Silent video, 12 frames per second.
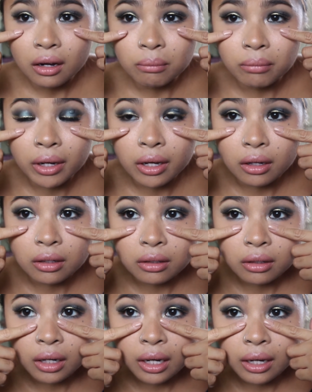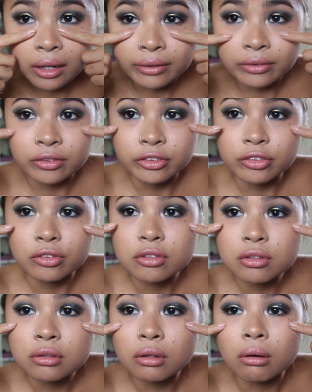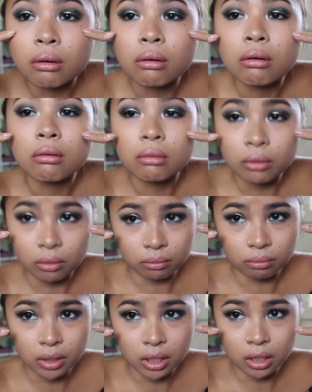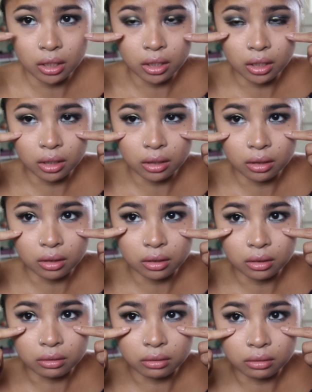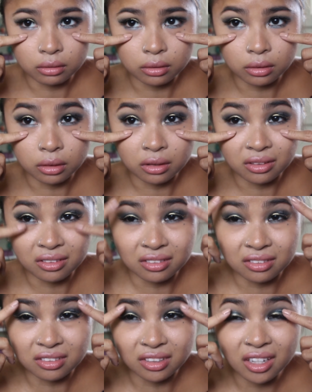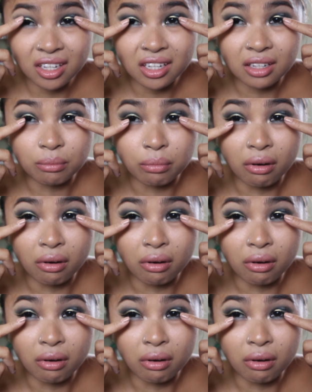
My under eyes are so bad. I look dead,